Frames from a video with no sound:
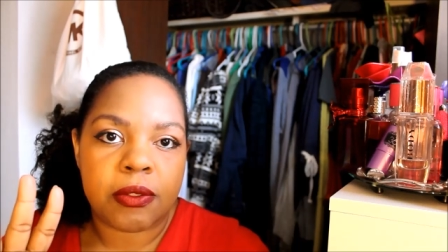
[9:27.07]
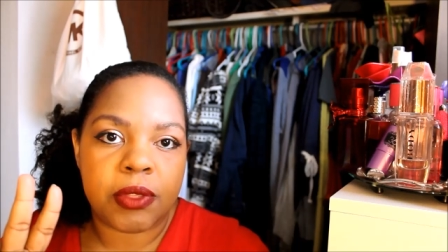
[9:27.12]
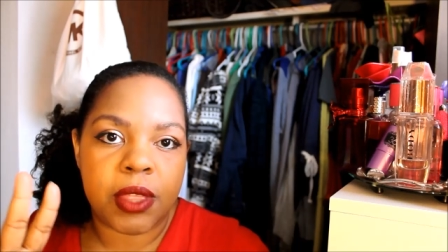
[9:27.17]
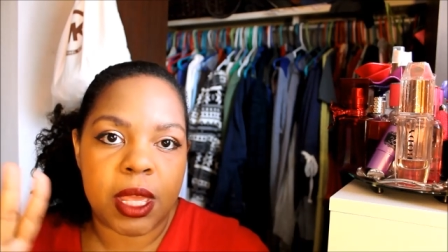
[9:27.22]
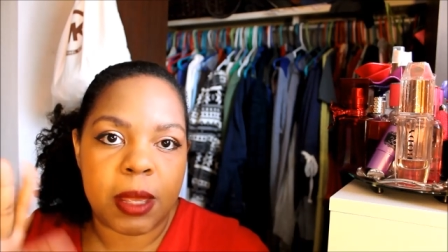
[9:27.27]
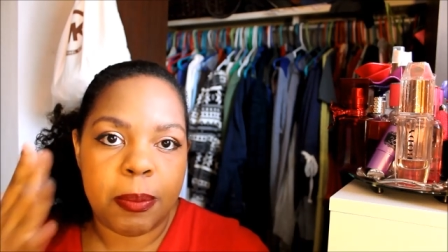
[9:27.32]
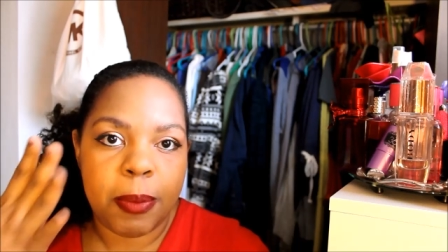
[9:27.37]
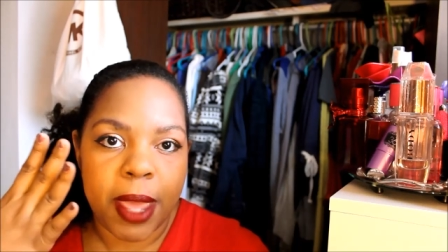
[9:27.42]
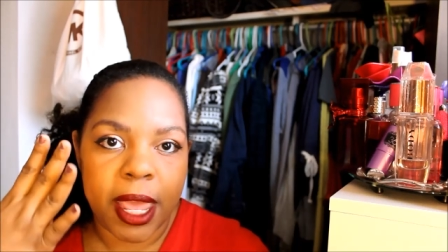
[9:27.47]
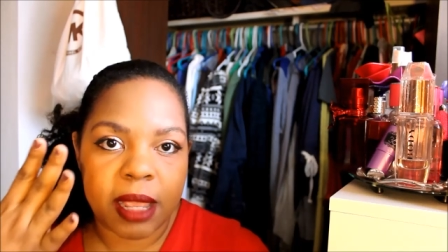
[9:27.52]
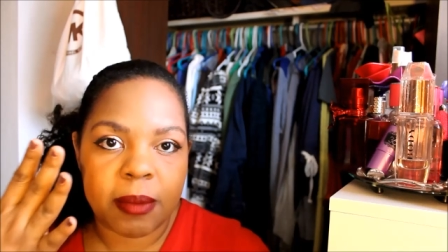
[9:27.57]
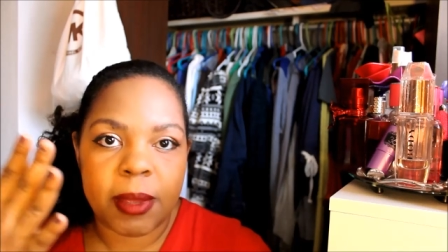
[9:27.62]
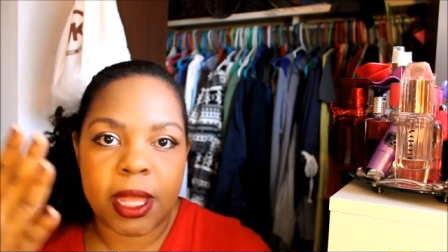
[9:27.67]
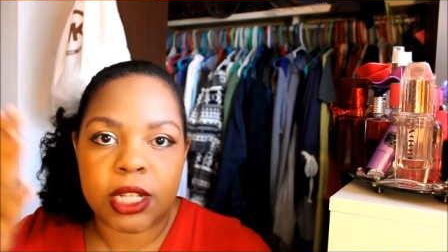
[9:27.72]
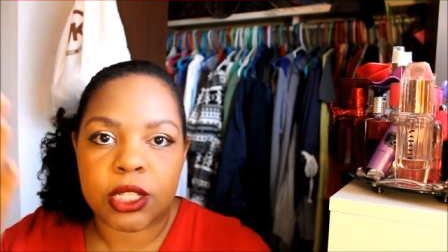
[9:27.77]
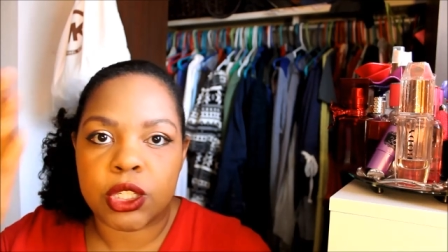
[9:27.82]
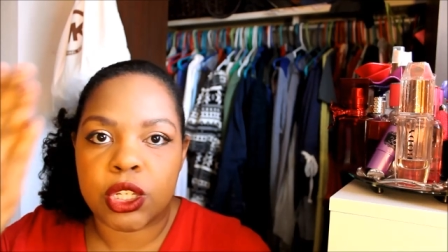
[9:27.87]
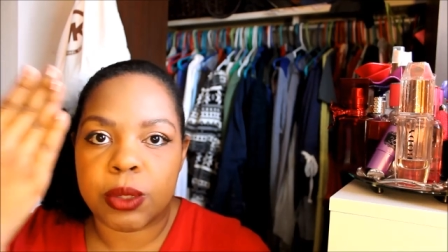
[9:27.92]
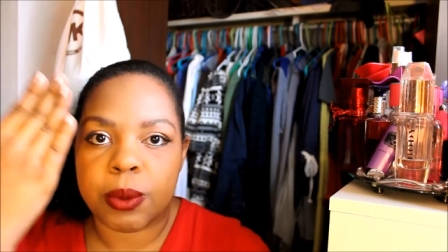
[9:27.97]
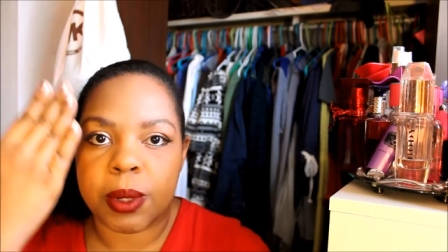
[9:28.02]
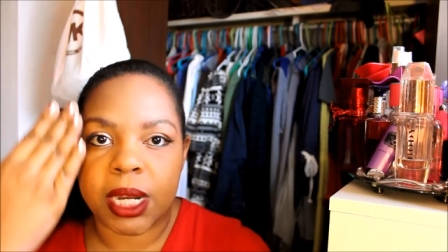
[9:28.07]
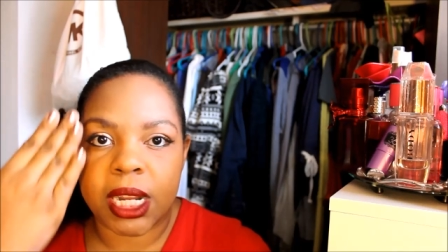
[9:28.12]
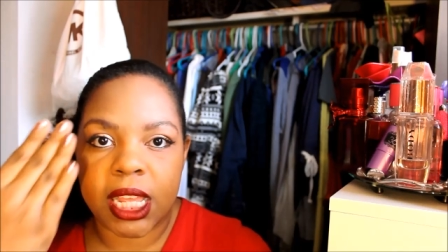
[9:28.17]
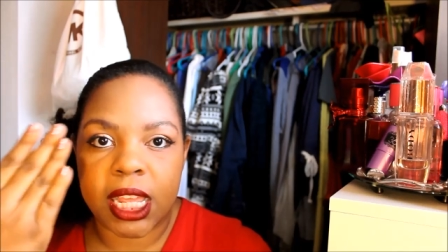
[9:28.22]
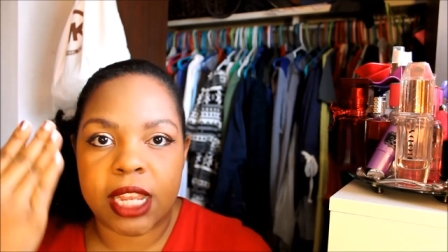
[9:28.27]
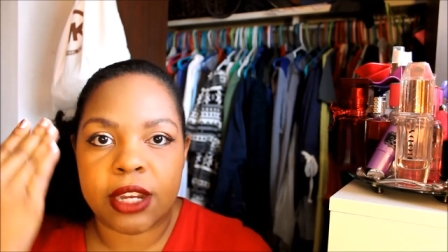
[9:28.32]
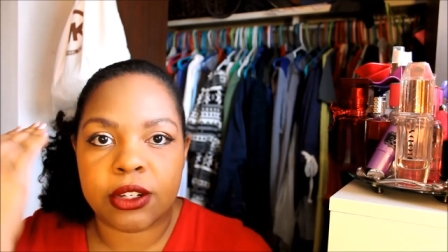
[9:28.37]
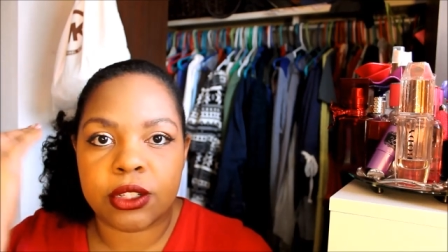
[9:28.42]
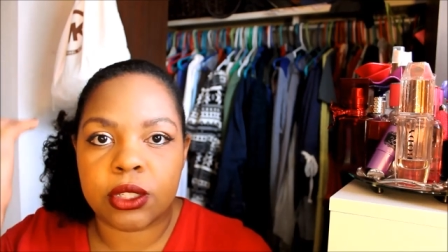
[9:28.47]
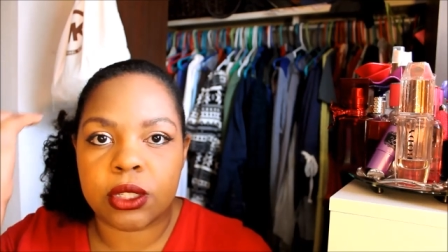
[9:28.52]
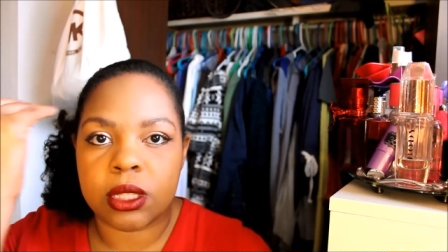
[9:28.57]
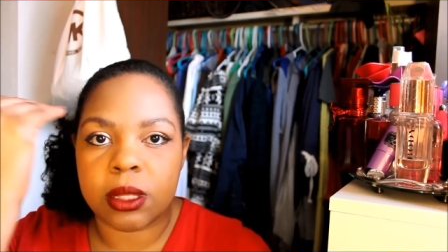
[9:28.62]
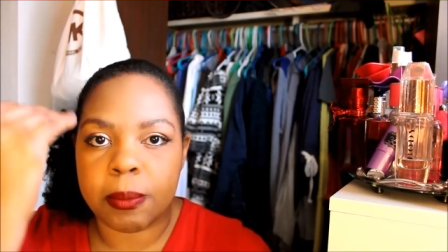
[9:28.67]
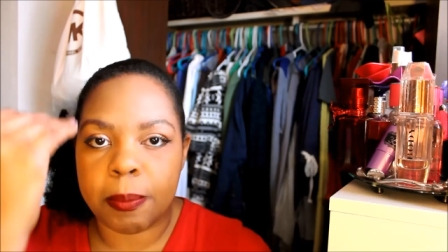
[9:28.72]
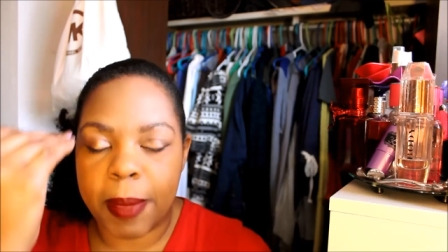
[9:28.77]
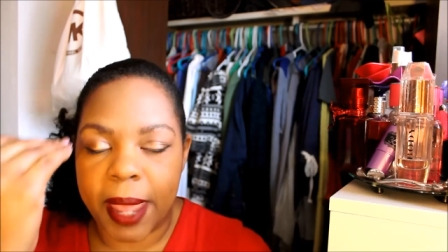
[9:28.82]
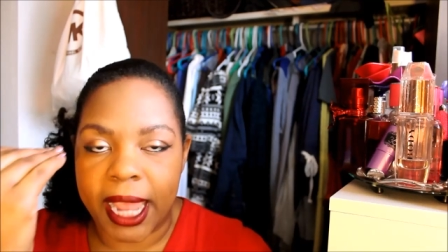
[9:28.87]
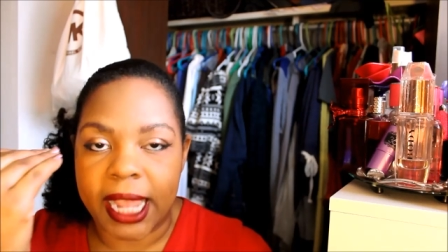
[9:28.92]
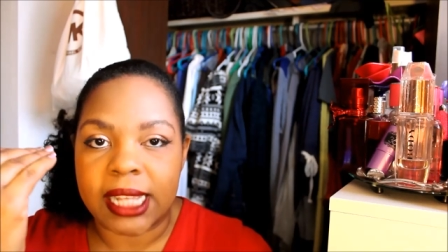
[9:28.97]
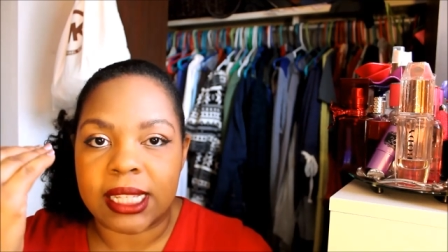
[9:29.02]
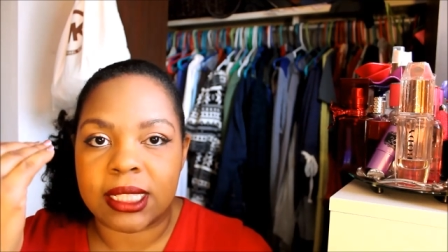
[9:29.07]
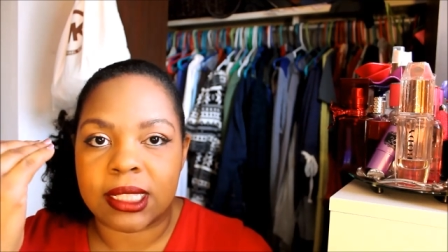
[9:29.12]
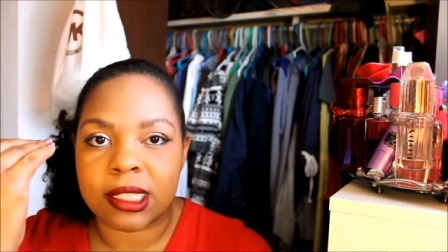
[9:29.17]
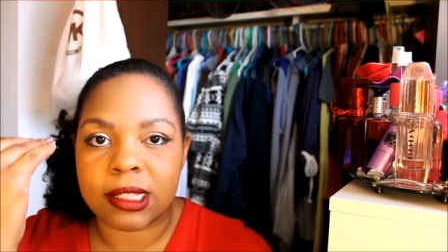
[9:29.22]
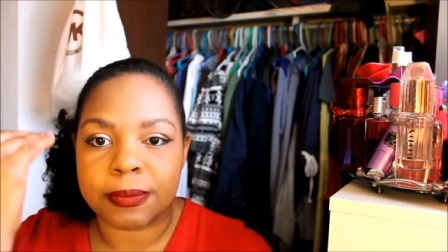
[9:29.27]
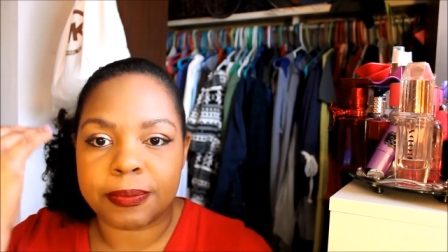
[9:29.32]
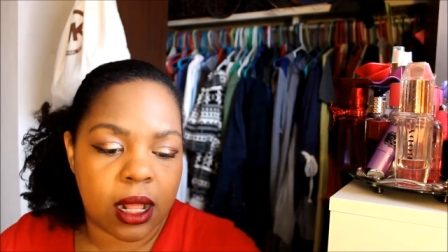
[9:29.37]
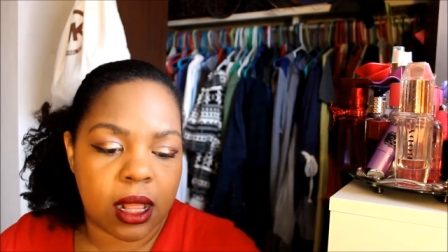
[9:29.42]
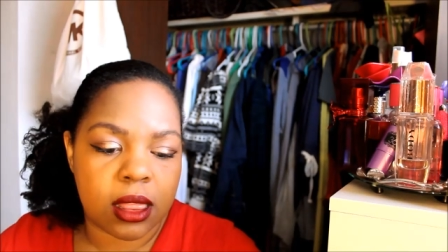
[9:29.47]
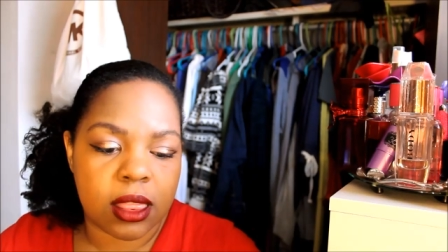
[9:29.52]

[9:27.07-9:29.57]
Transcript: the pigment to adhere to the base.